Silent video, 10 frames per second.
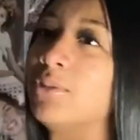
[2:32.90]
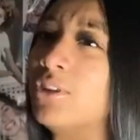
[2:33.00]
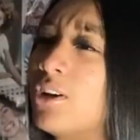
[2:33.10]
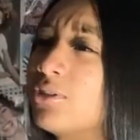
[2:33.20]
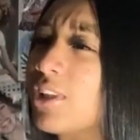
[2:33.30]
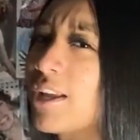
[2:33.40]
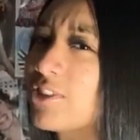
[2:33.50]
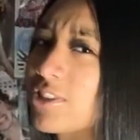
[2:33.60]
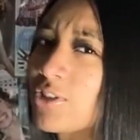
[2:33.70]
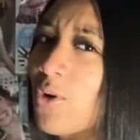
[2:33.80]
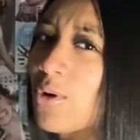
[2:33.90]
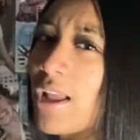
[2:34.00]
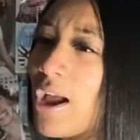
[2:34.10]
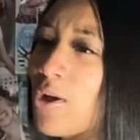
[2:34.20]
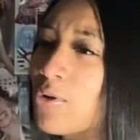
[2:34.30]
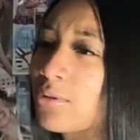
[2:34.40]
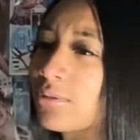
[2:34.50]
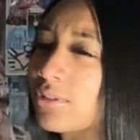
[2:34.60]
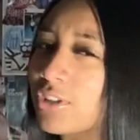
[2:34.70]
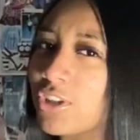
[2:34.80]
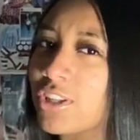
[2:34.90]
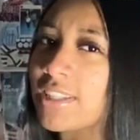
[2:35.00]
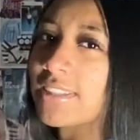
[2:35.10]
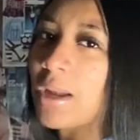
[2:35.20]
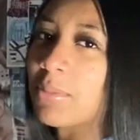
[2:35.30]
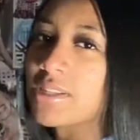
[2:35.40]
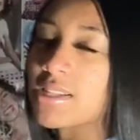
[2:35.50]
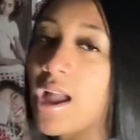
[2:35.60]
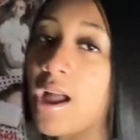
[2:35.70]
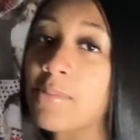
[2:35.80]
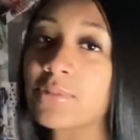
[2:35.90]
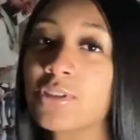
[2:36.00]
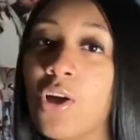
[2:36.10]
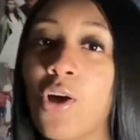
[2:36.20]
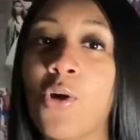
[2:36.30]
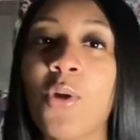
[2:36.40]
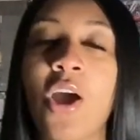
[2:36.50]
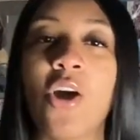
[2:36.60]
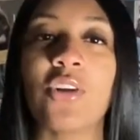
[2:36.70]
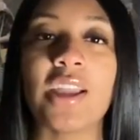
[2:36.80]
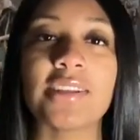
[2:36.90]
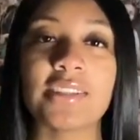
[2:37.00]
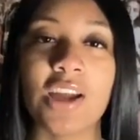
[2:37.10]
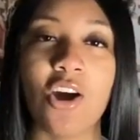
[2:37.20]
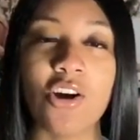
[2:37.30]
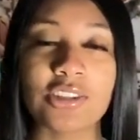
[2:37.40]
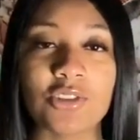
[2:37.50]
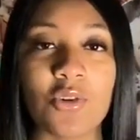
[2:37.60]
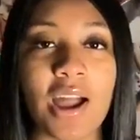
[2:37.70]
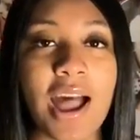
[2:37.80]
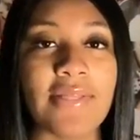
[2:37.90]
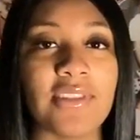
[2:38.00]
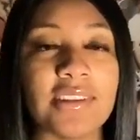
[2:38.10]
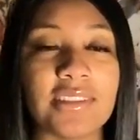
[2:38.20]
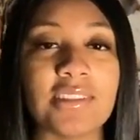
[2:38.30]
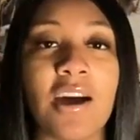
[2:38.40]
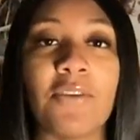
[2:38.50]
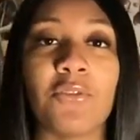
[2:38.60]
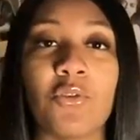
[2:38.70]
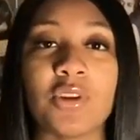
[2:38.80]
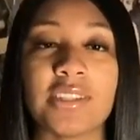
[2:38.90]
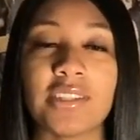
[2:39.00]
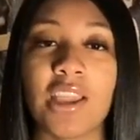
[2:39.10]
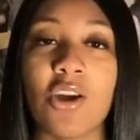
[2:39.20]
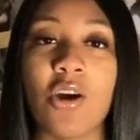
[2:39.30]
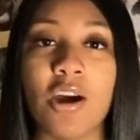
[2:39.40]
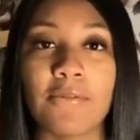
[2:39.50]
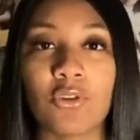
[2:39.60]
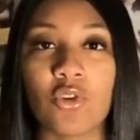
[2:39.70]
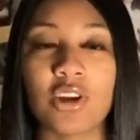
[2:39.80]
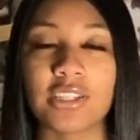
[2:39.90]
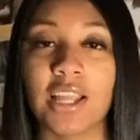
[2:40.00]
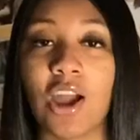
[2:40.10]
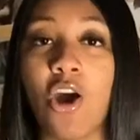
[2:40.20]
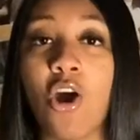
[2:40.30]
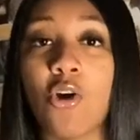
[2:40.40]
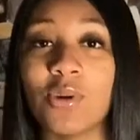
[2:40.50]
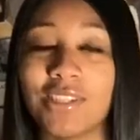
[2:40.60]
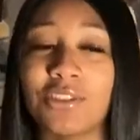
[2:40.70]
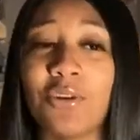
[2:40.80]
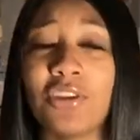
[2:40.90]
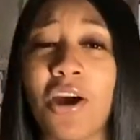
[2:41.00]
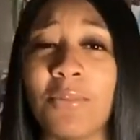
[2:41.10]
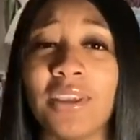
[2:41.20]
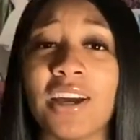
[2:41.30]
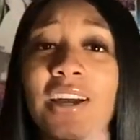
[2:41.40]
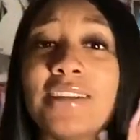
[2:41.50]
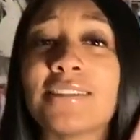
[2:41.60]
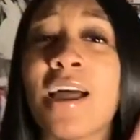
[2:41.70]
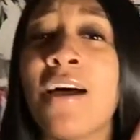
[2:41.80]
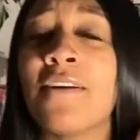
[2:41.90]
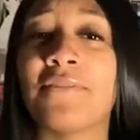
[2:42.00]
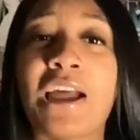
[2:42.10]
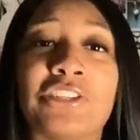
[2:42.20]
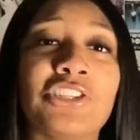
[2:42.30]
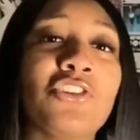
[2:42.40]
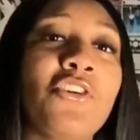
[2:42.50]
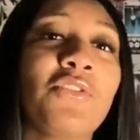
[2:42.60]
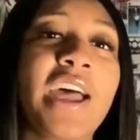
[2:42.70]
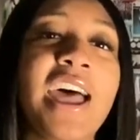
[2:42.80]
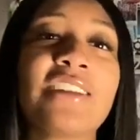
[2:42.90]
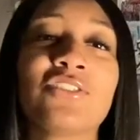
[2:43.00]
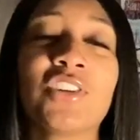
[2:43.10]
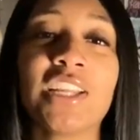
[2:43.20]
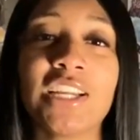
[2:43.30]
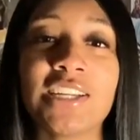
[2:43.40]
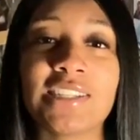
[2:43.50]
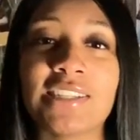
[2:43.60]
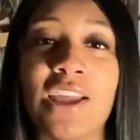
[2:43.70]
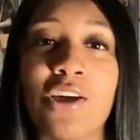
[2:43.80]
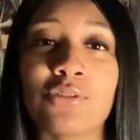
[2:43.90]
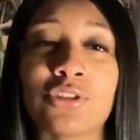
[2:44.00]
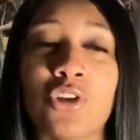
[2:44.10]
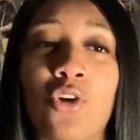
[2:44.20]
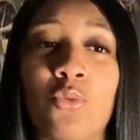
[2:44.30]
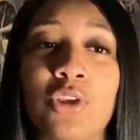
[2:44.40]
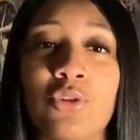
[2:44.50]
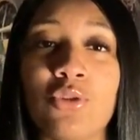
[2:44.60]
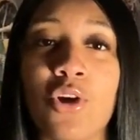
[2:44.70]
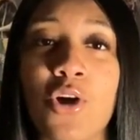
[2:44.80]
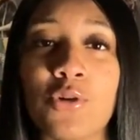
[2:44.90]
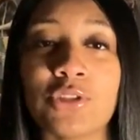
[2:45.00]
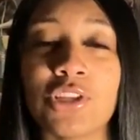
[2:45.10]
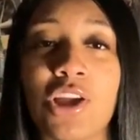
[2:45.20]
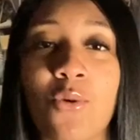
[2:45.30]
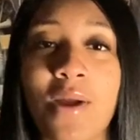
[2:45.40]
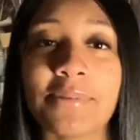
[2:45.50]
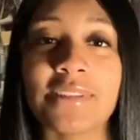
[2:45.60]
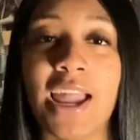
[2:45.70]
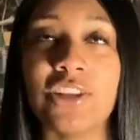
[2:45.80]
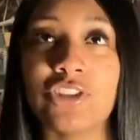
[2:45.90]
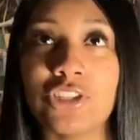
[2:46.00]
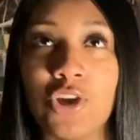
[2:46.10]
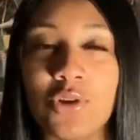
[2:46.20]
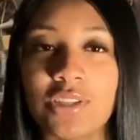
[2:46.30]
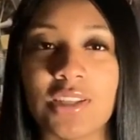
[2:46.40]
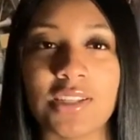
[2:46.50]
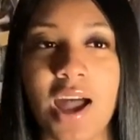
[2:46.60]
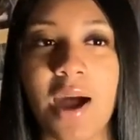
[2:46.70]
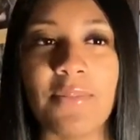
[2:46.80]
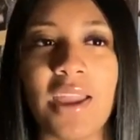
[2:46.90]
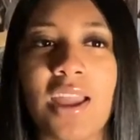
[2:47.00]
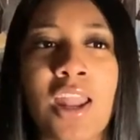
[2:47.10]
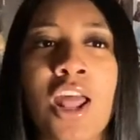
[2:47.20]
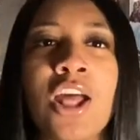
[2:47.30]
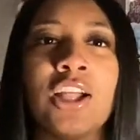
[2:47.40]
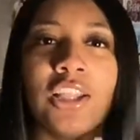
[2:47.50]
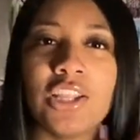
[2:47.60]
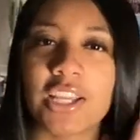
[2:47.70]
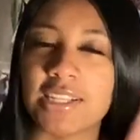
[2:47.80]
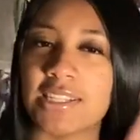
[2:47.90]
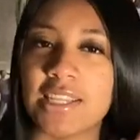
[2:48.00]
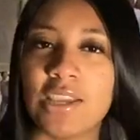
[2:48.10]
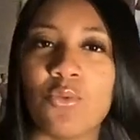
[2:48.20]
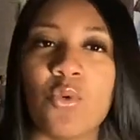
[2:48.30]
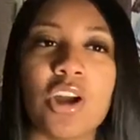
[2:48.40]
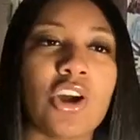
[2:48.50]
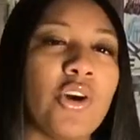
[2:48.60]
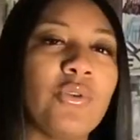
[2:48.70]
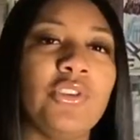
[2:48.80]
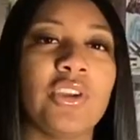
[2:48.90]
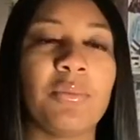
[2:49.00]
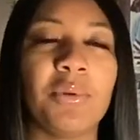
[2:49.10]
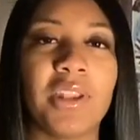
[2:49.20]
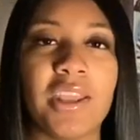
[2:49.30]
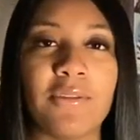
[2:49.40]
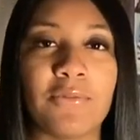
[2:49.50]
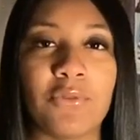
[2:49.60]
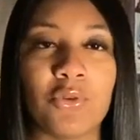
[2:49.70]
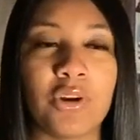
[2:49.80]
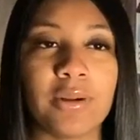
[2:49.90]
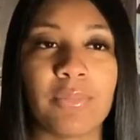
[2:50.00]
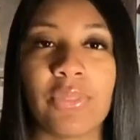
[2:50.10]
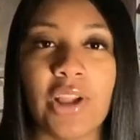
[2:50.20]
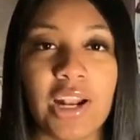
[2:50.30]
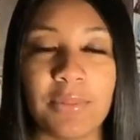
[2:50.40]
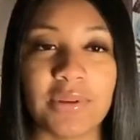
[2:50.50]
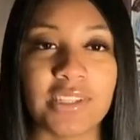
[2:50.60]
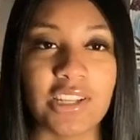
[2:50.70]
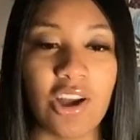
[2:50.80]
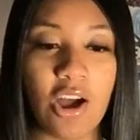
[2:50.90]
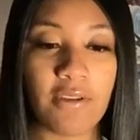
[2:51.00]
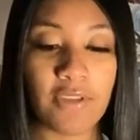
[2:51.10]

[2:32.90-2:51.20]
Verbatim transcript: you know it's like just going out during the summertime so oh yes and i also got this stuff on sale of course like i always tell y'all because fashion nova has really good sales so when you go to their website just go to the top and look and see what code you can put in for 30% off